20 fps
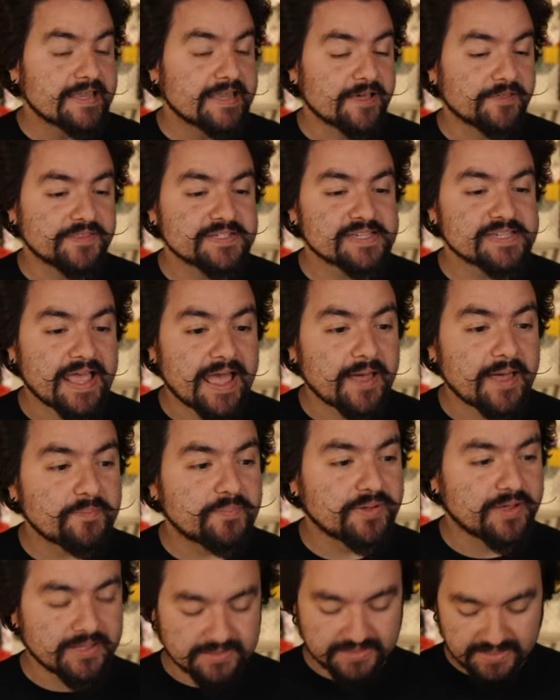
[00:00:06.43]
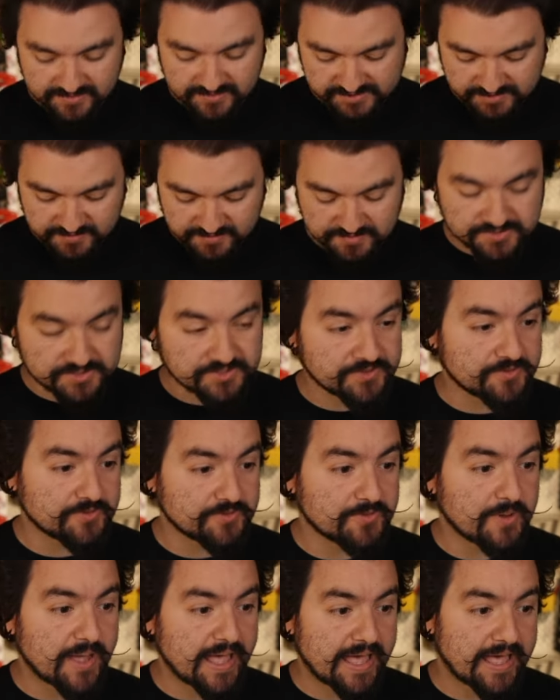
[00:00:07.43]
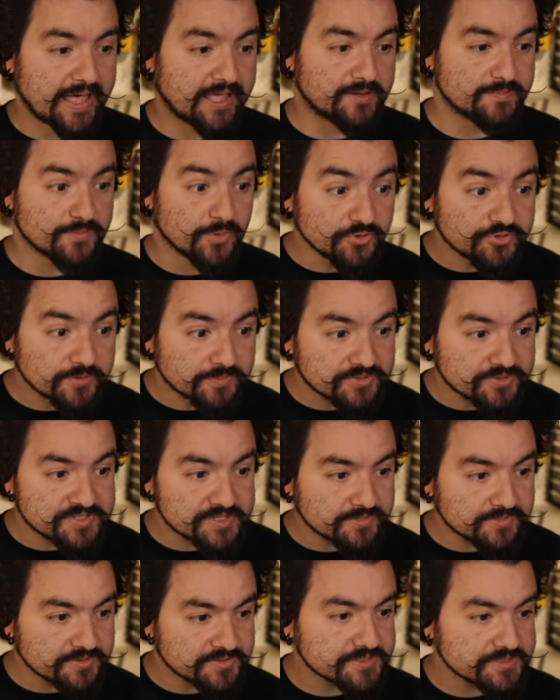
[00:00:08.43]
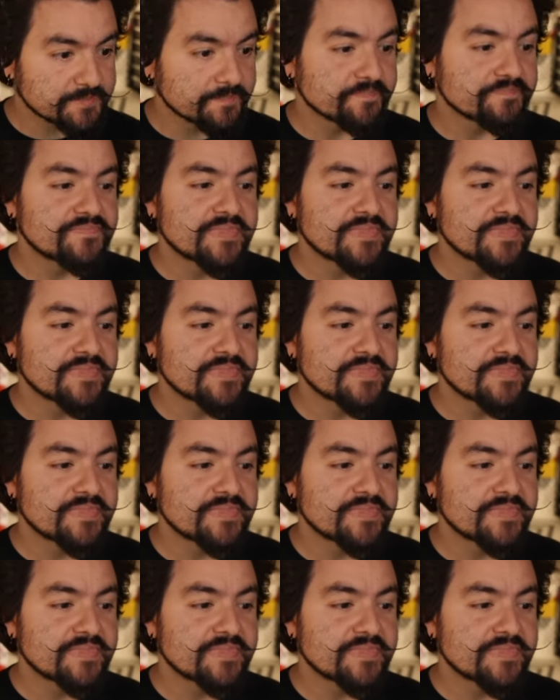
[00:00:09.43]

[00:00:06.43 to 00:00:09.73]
Now, this app allows you to add multiple symbols,